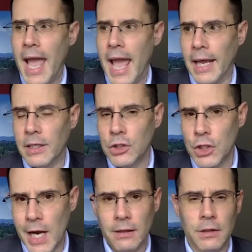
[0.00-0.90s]
and
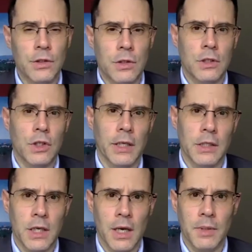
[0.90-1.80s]
challenge the Chinese
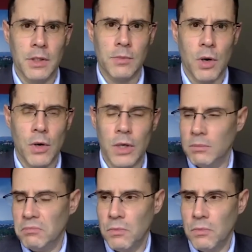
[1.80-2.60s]
Communist Party.